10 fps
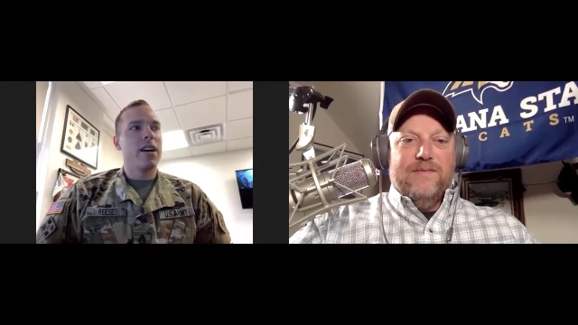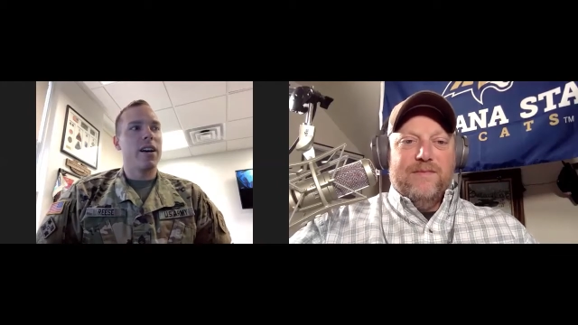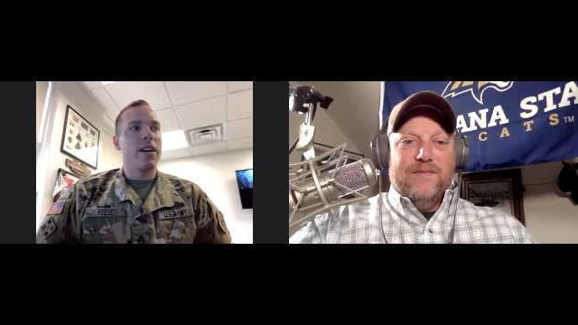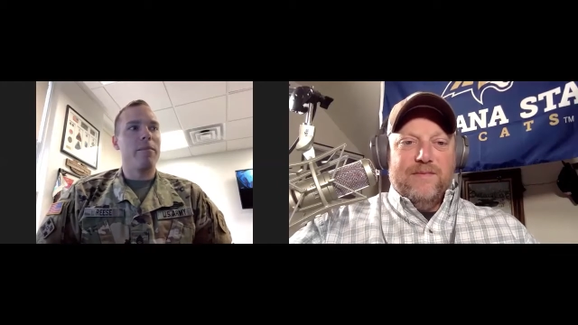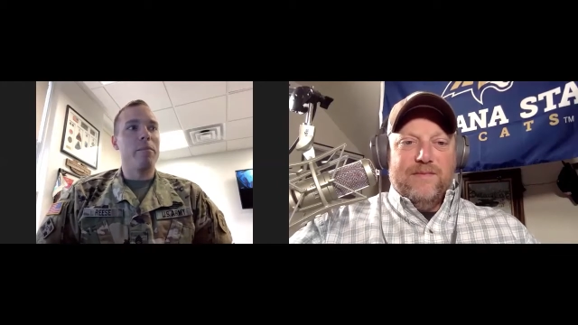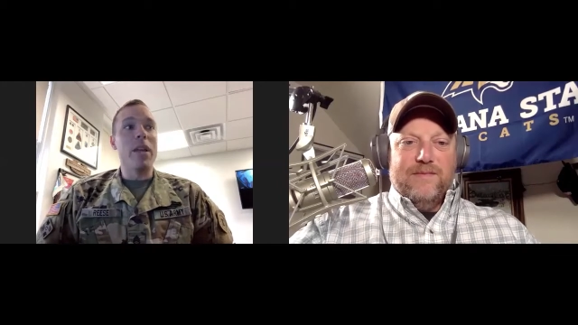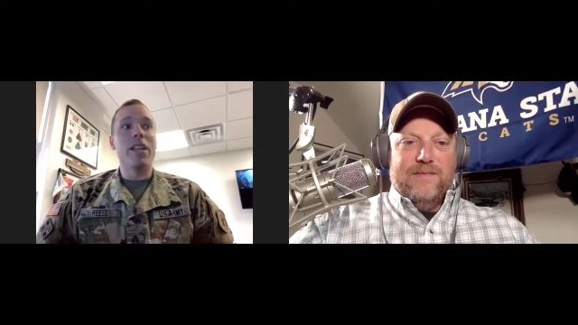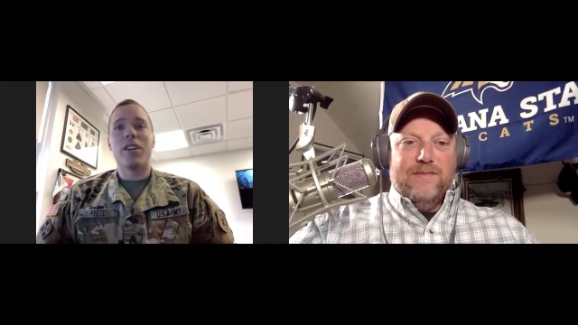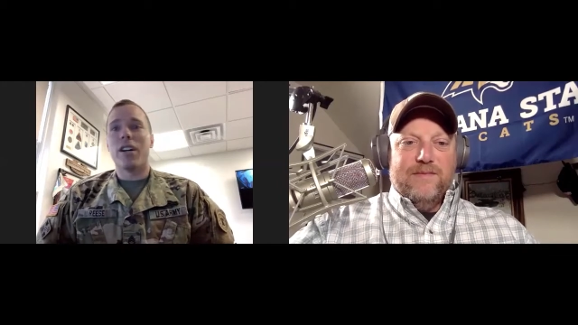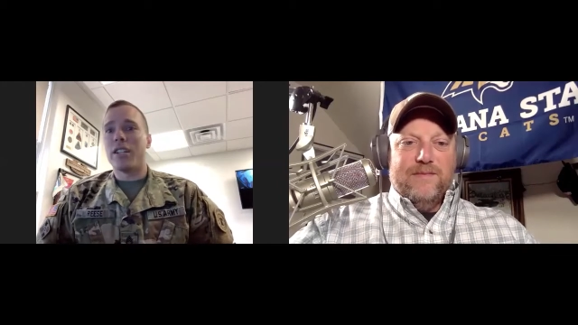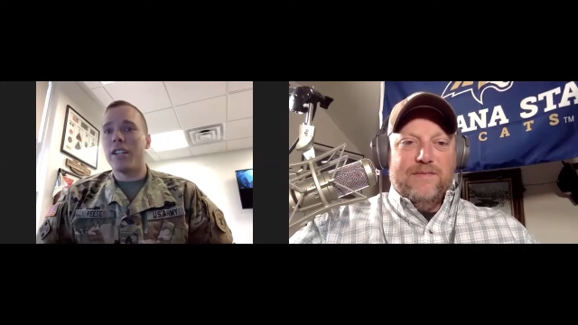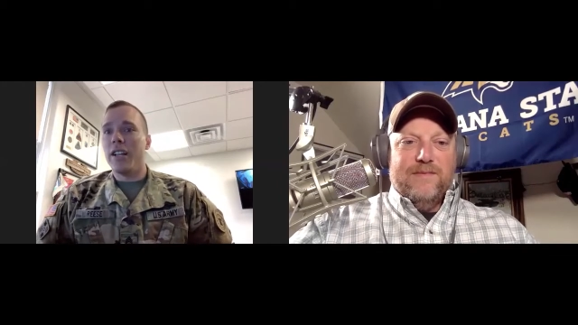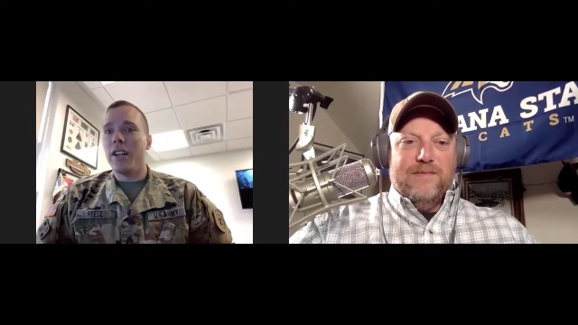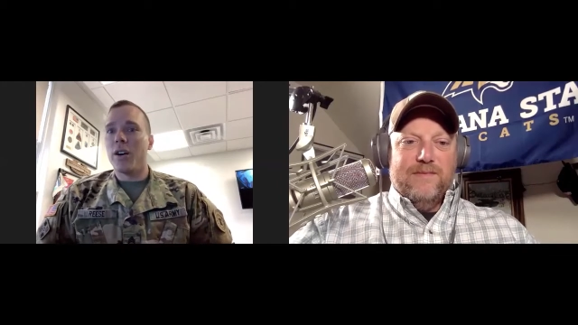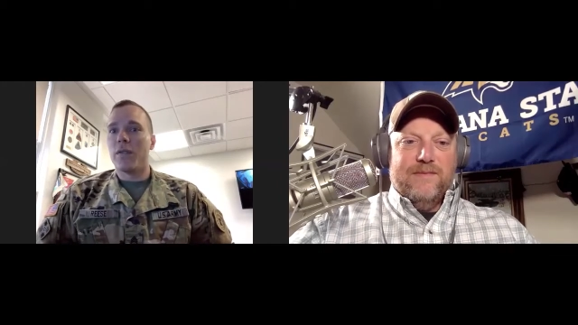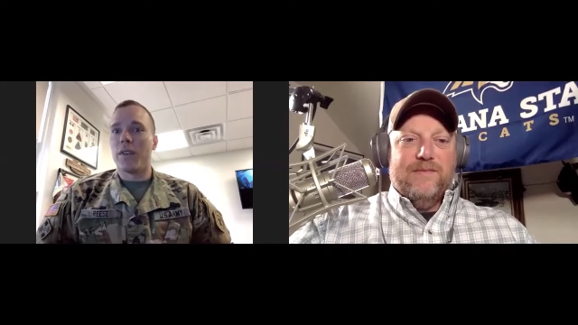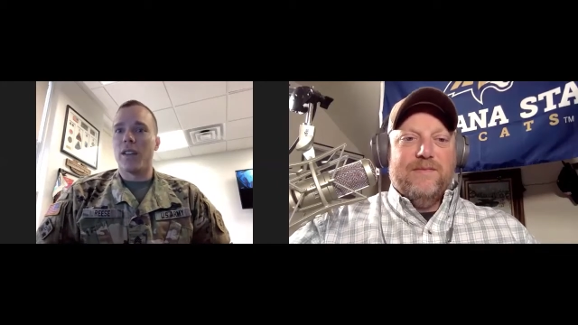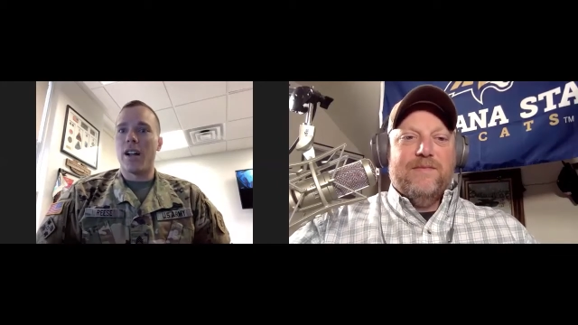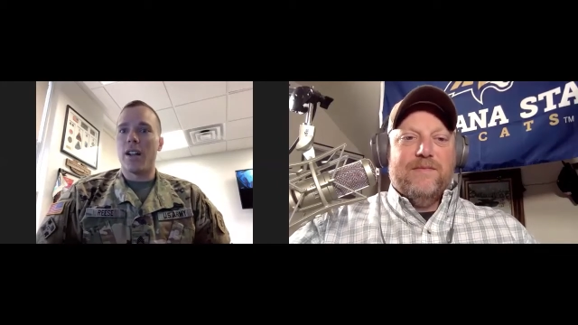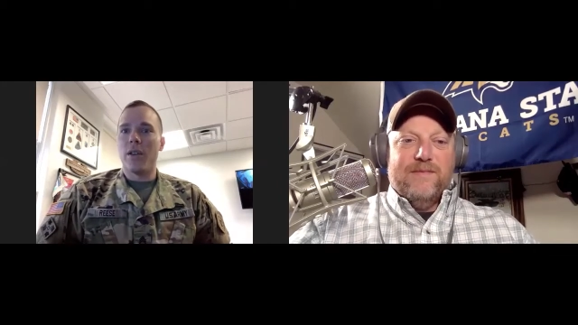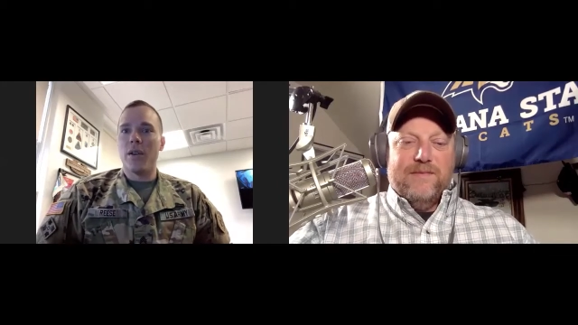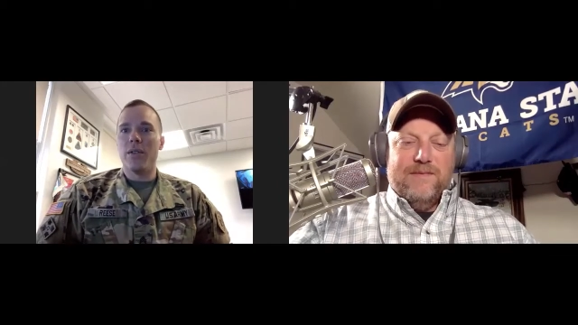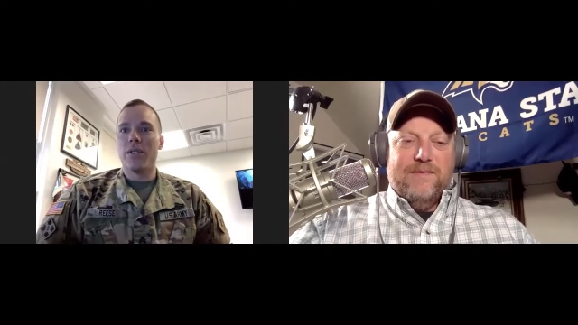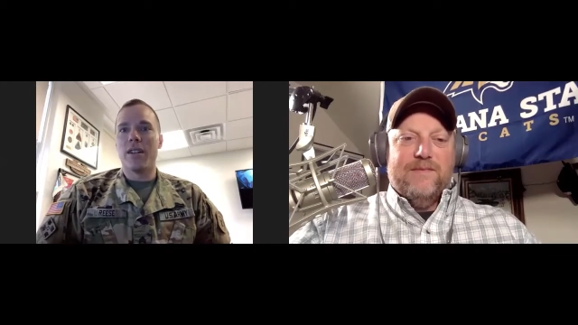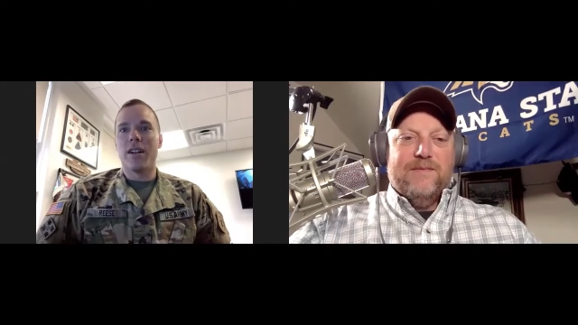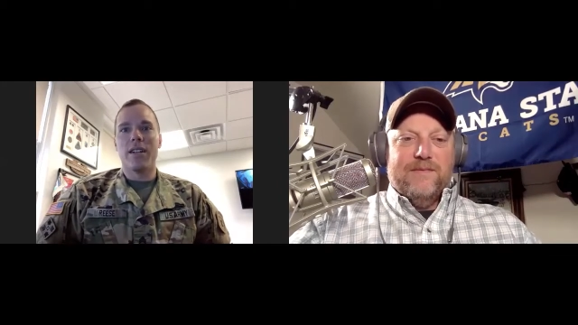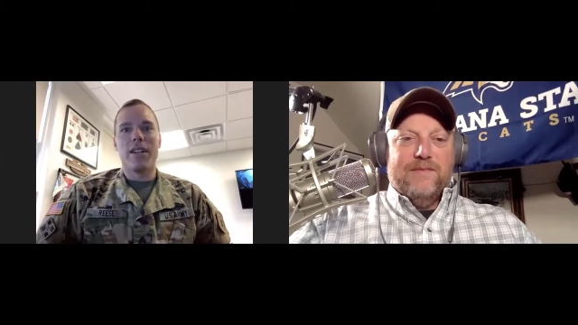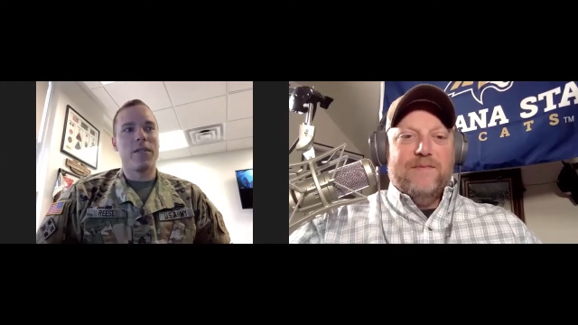Speaker 1: Um, meat judging, you know, for a lot of those uh,